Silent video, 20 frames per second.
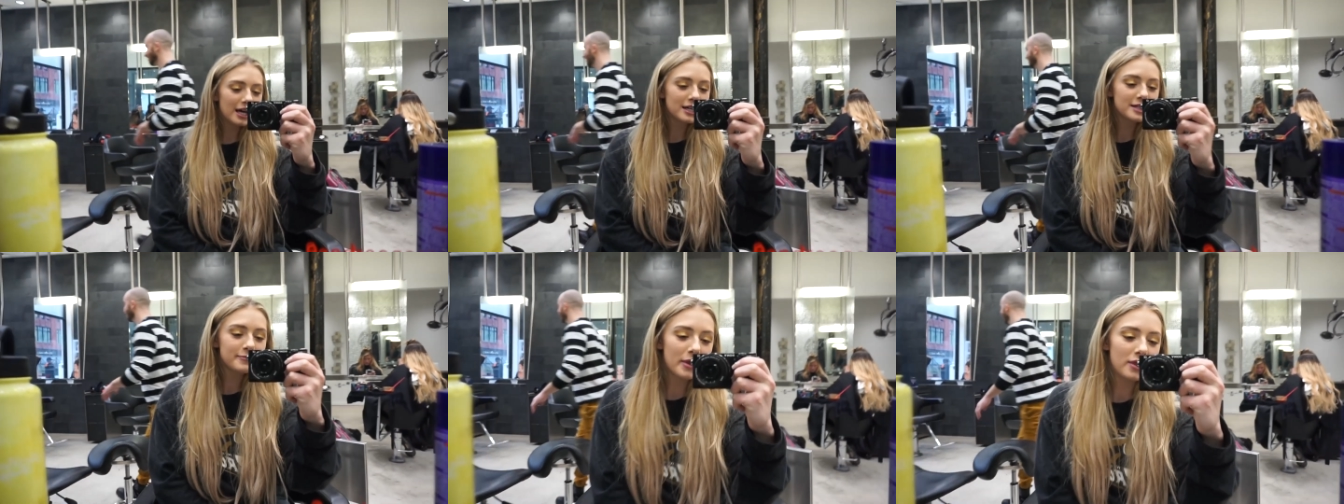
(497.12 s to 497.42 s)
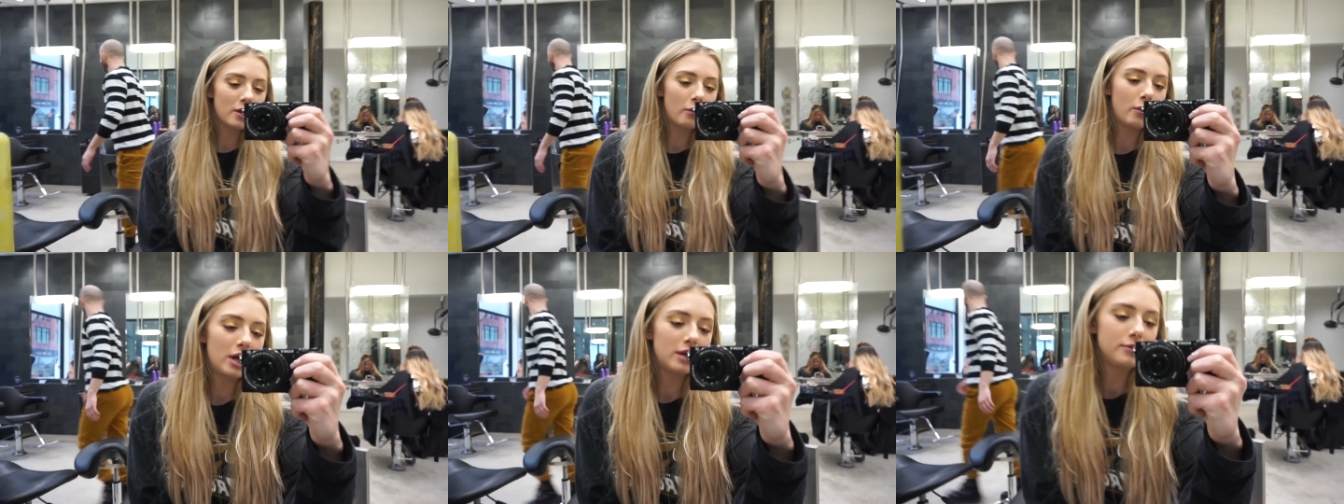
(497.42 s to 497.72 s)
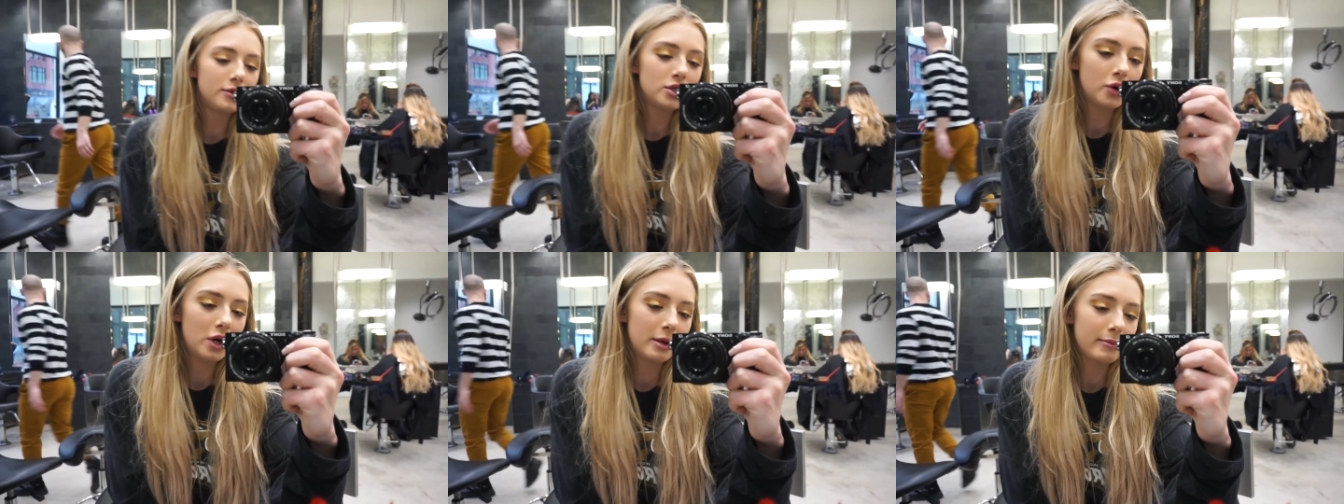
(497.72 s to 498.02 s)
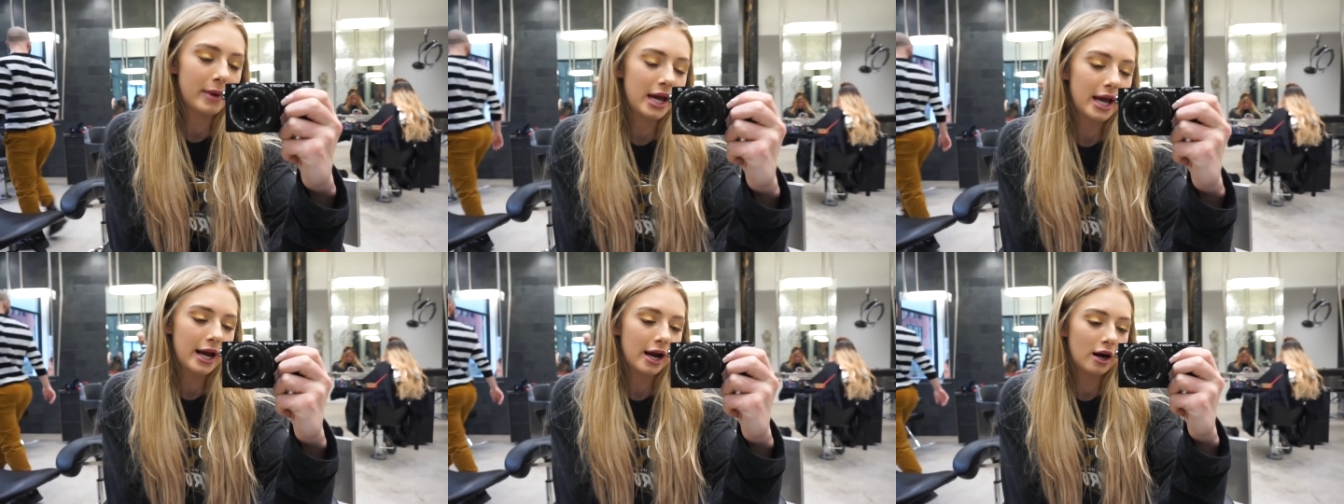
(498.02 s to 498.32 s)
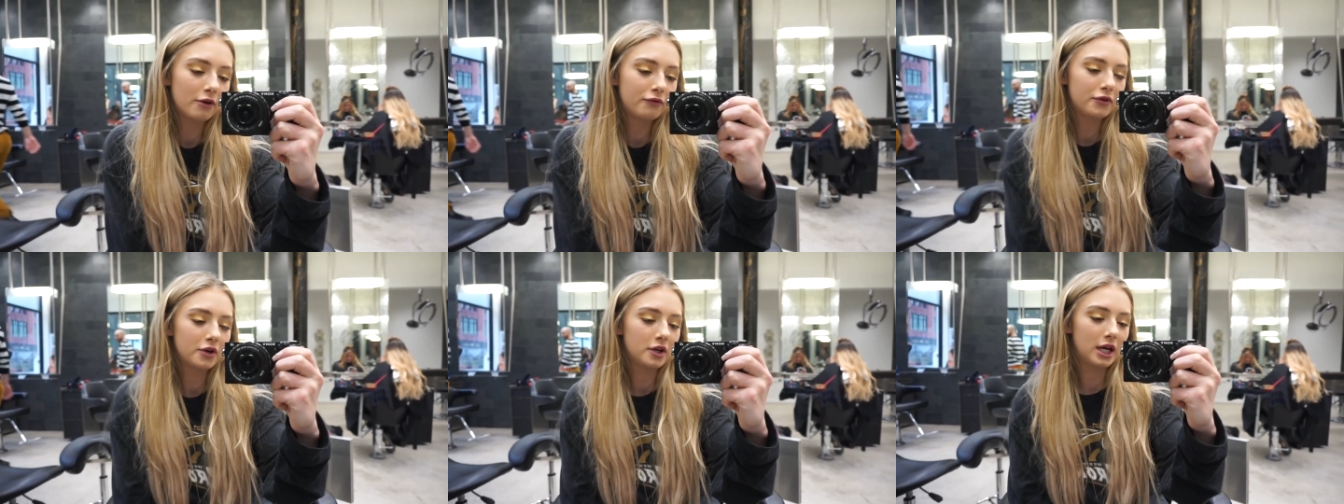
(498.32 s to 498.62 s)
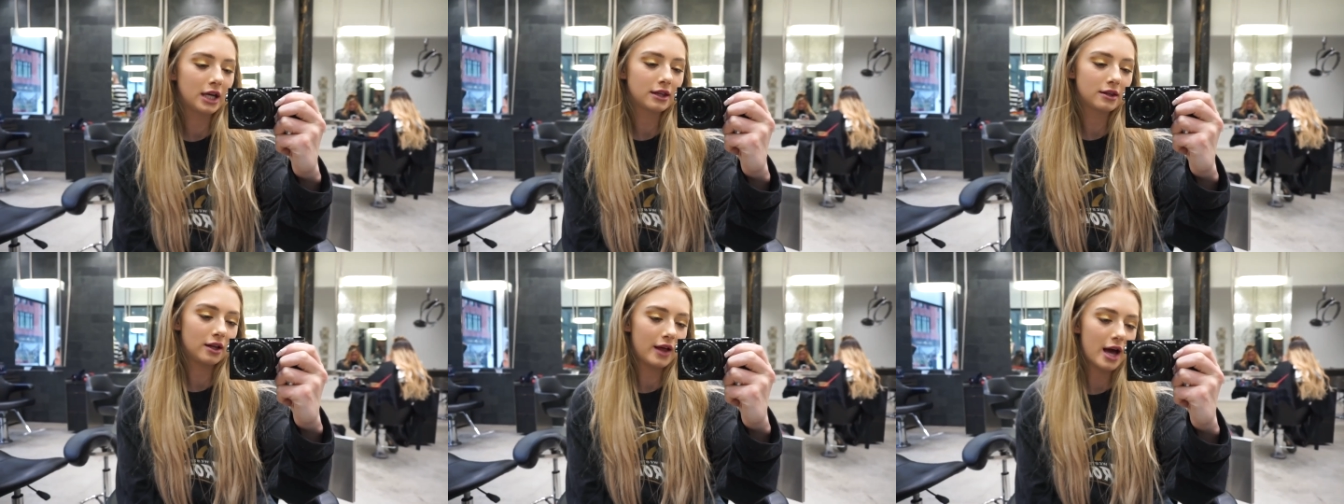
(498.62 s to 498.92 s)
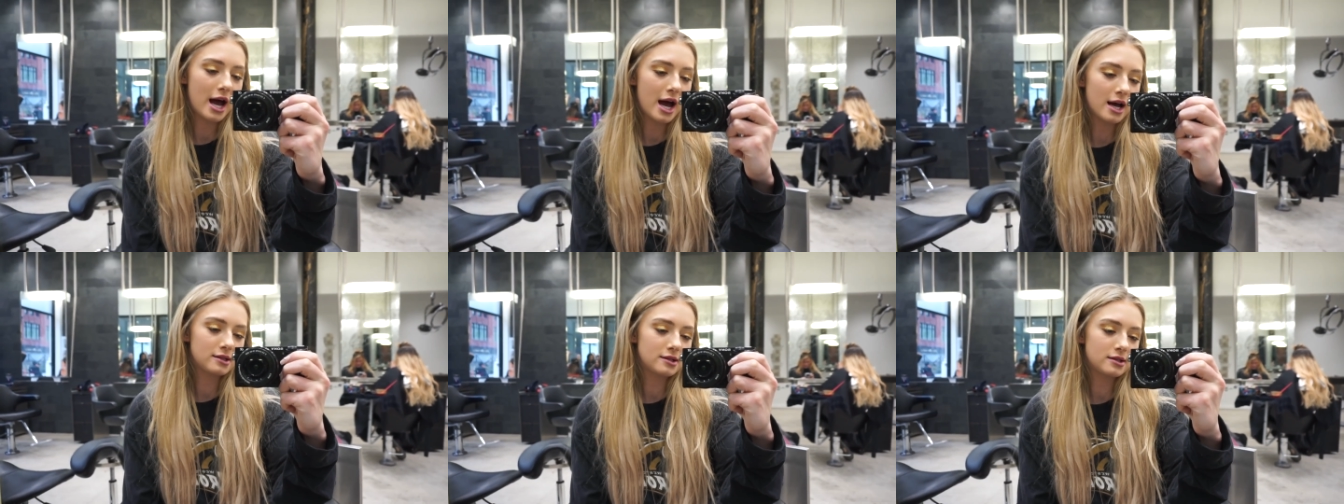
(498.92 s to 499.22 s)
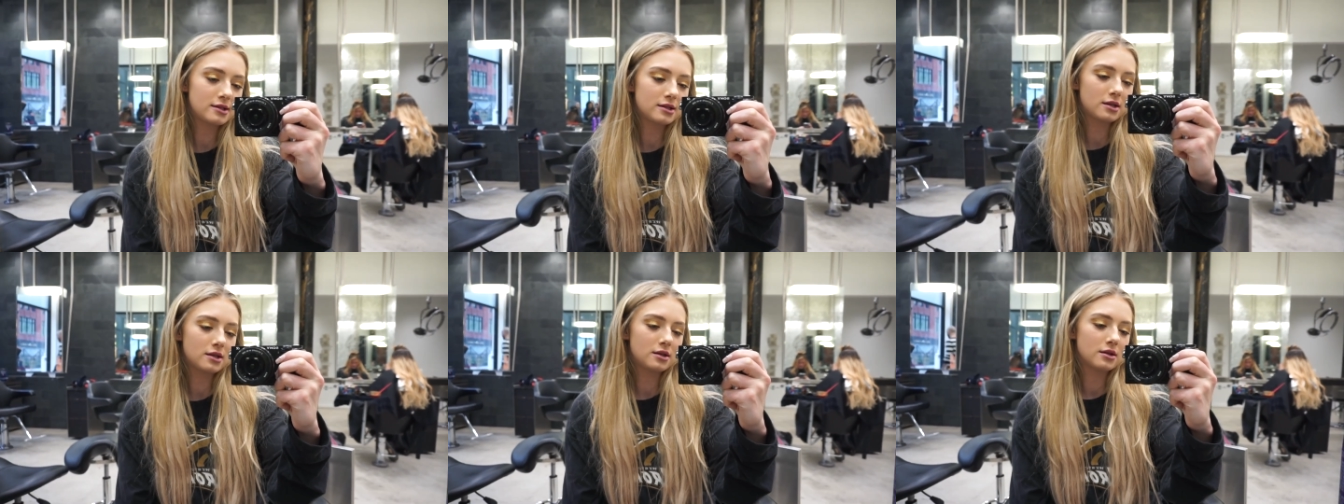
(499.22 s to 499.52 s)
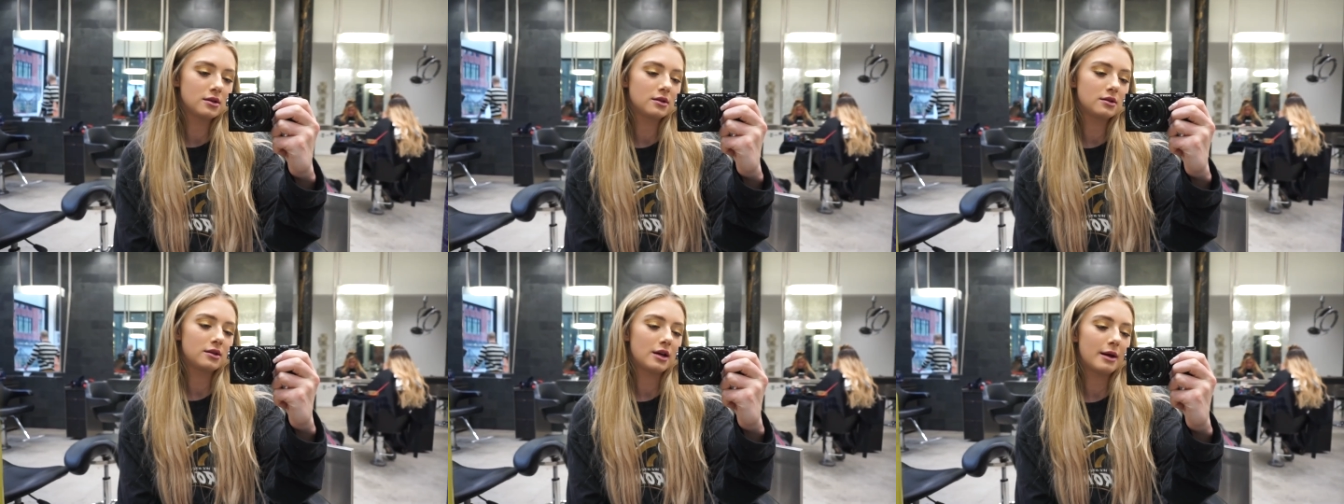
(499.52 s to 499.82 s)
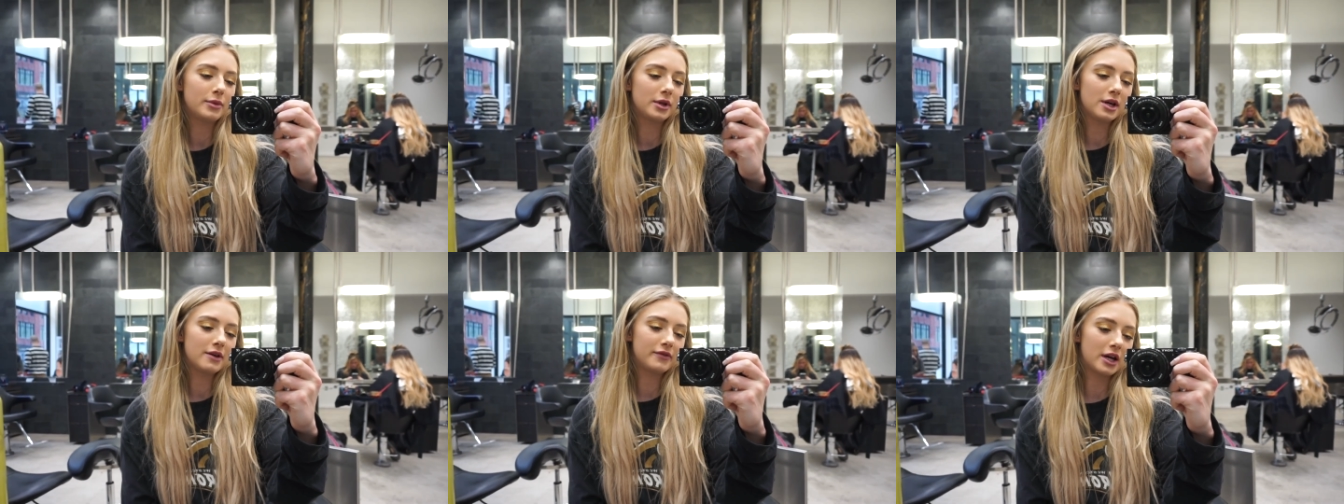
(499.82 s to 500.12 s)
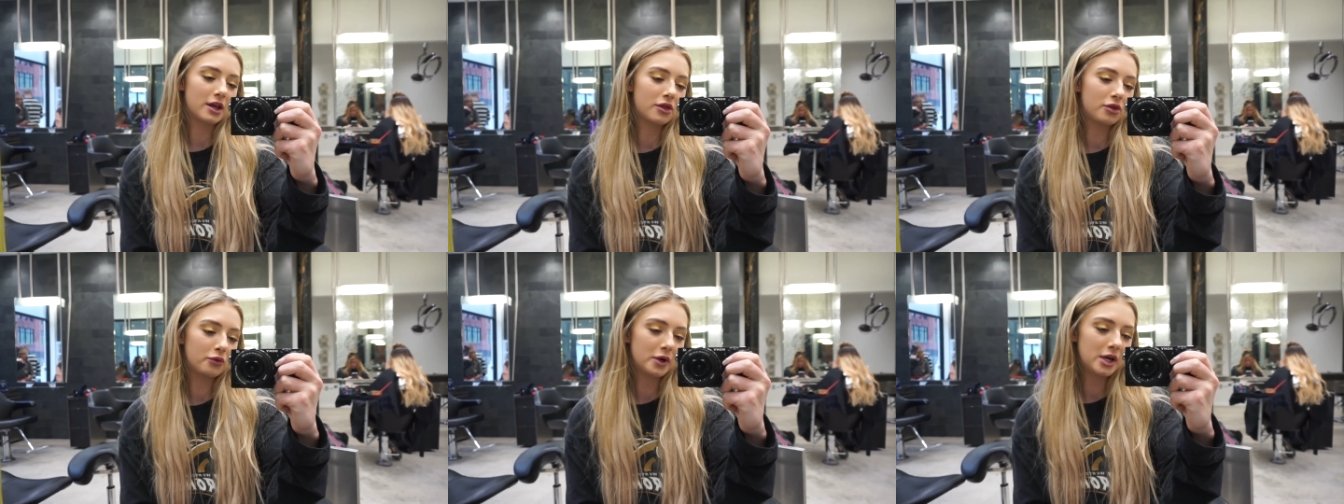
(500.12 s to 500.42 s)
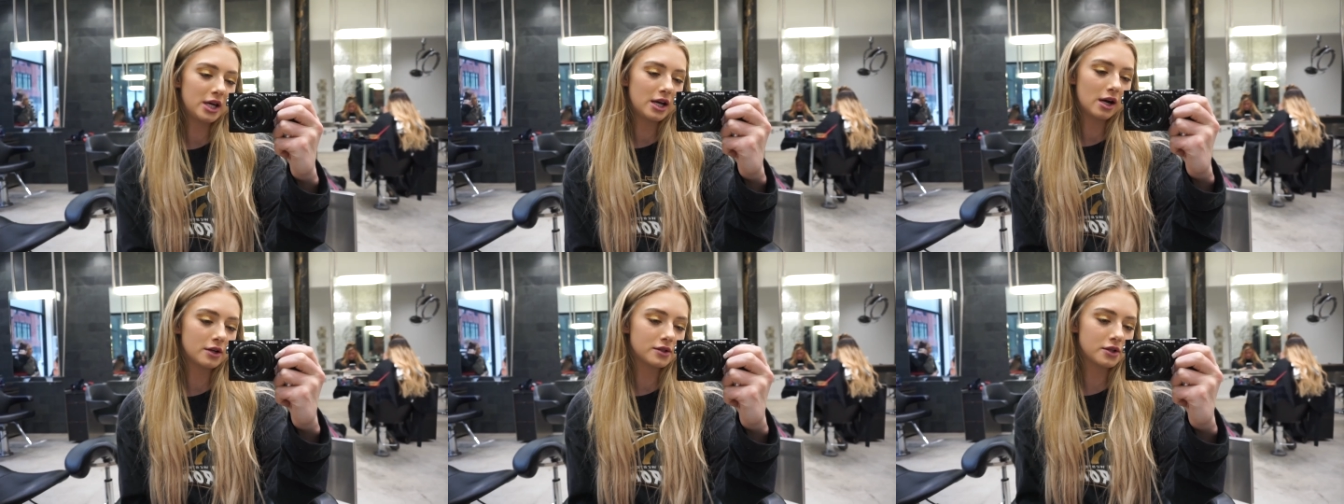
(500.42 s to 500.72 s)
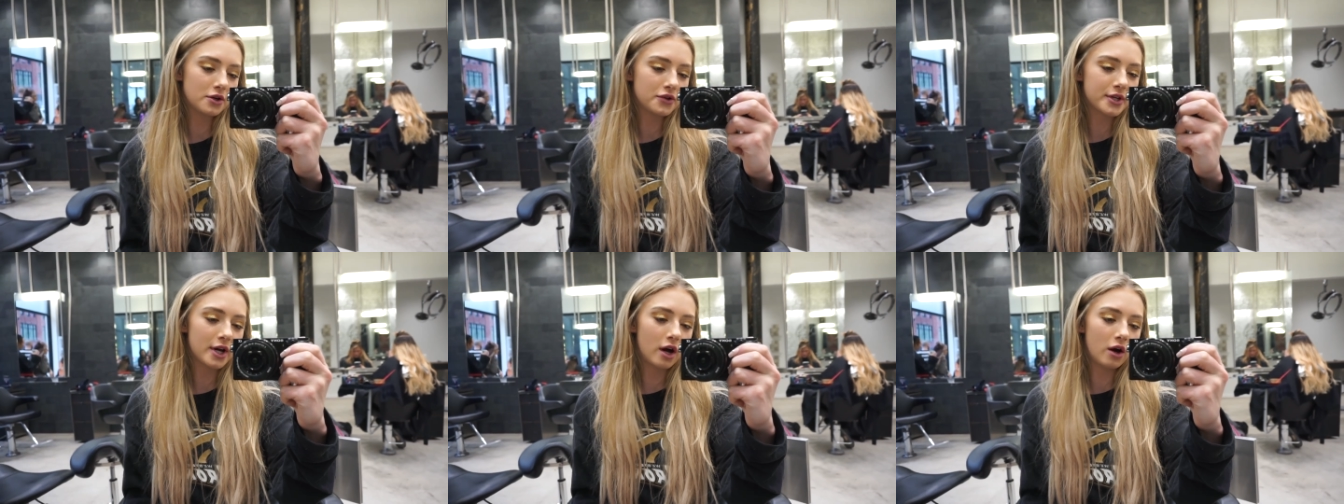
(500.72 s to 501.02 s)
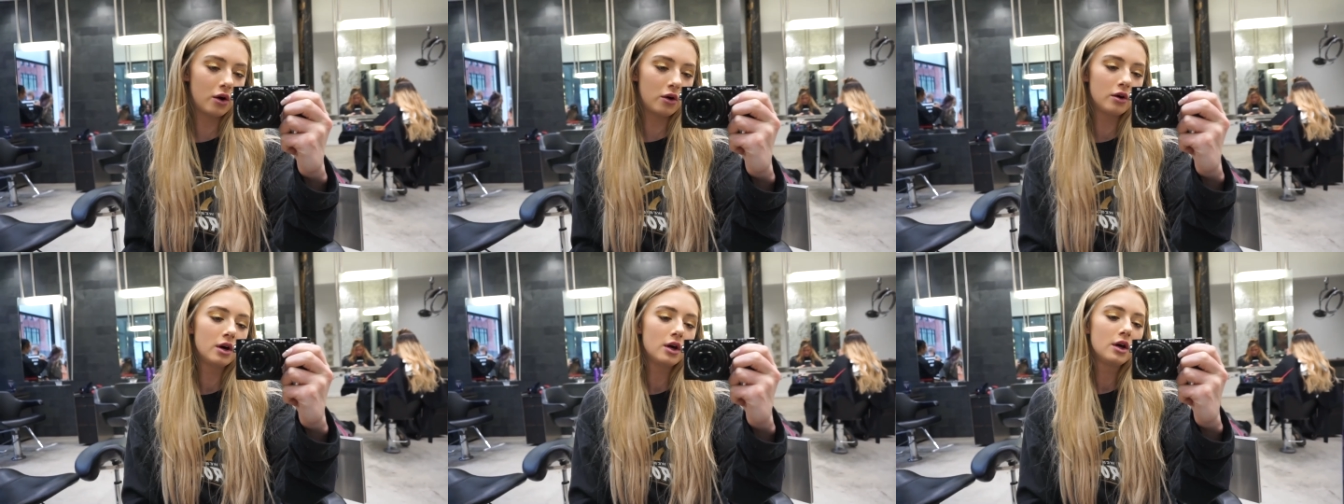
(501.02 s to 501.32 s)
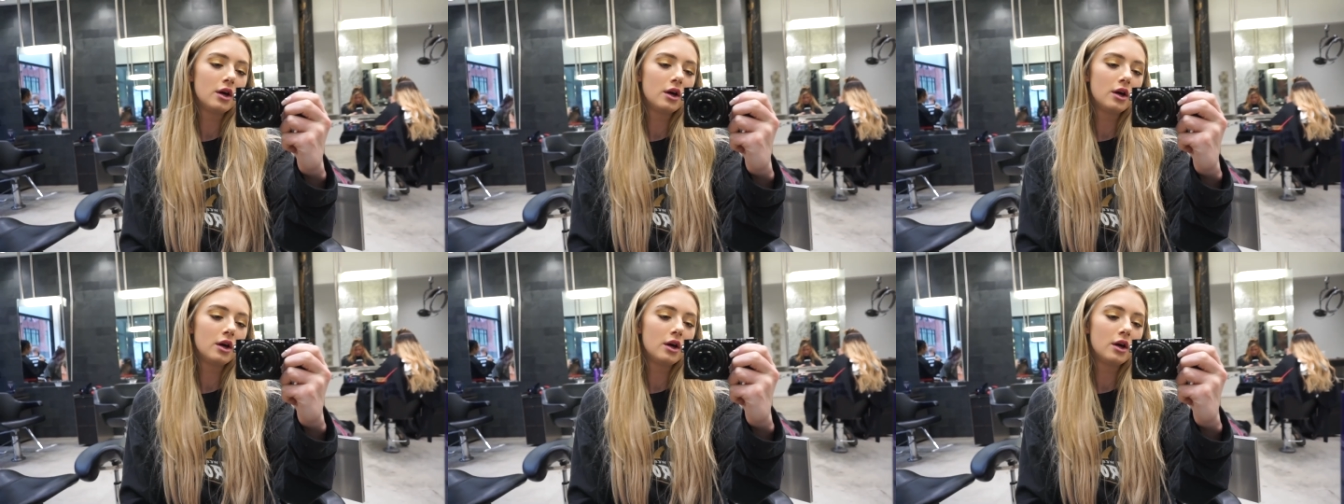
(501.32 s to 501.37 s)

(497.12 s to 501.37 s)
has been the one doing my hair for like the last, I believe like three years or so.